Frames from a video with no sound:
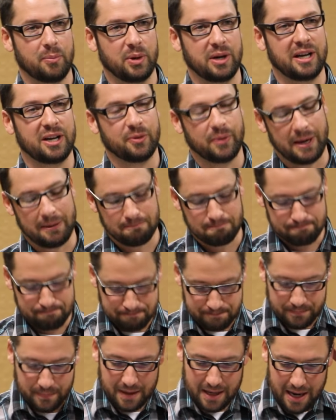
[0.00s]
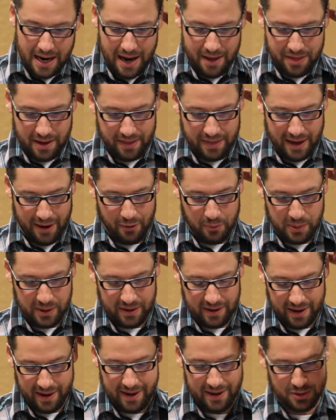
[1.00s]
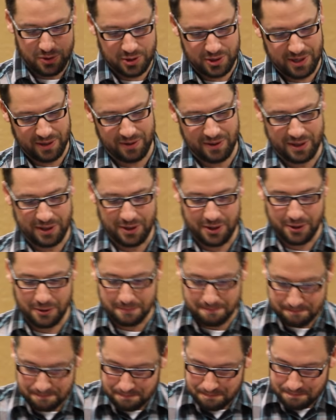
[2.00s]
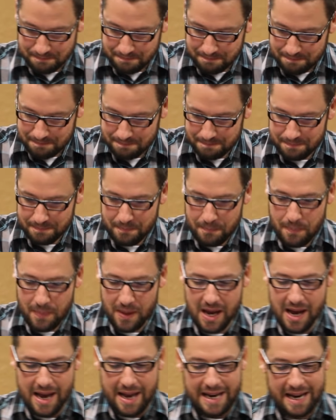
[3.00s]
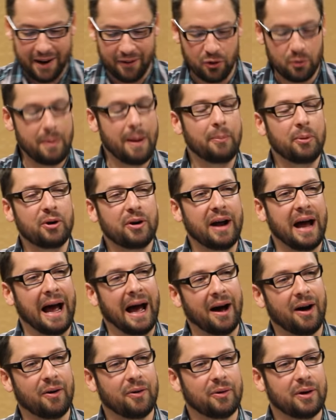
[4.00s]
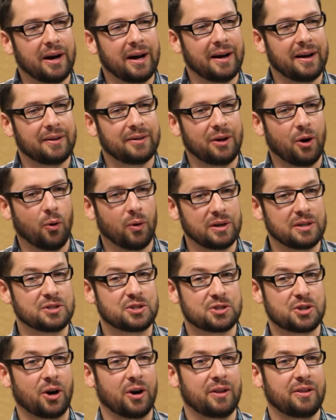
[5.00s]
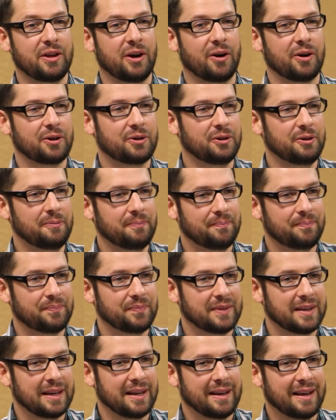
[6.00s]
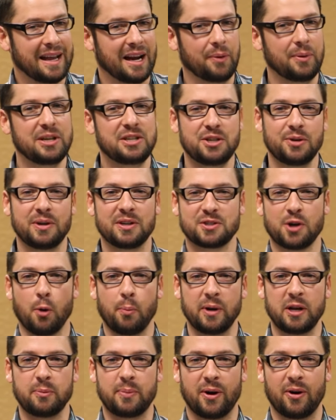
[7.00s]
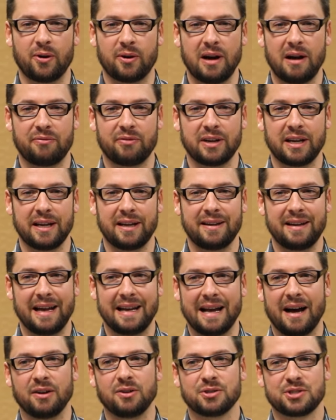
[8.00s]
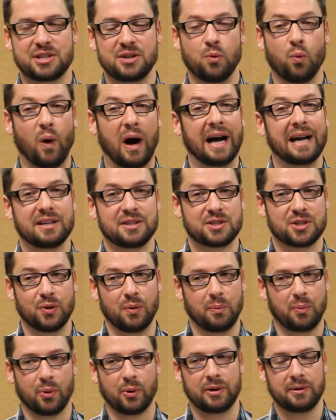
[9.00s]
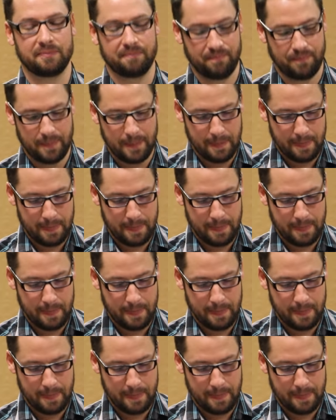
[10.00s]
anyway, I thought that would be an interesting thing to do. Now, remember how Horton started the article? Can I read to you his opening paragraph again? And now you'll see why it's so important.